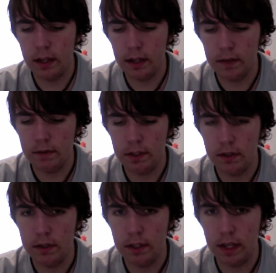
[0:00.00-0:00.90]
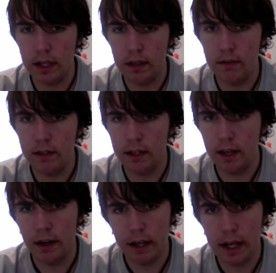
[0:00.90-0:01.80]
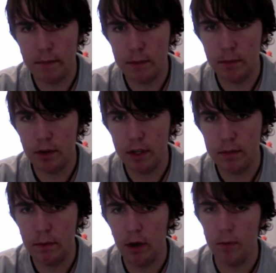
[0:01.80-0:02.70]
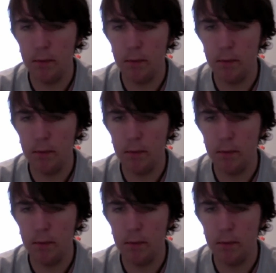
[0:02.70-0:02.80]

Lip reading: And usually their gaps are pretty small,